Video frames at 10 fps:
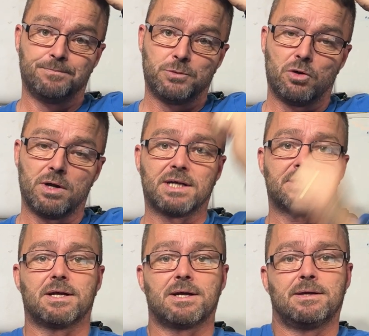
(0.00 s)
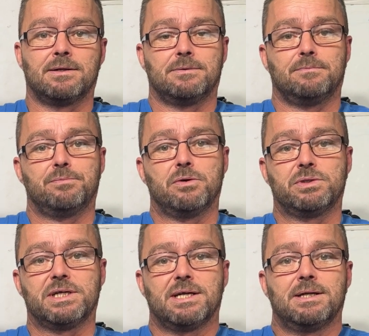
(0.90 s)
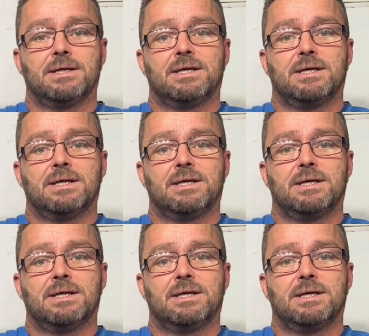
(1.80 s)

Doncaster boat sale.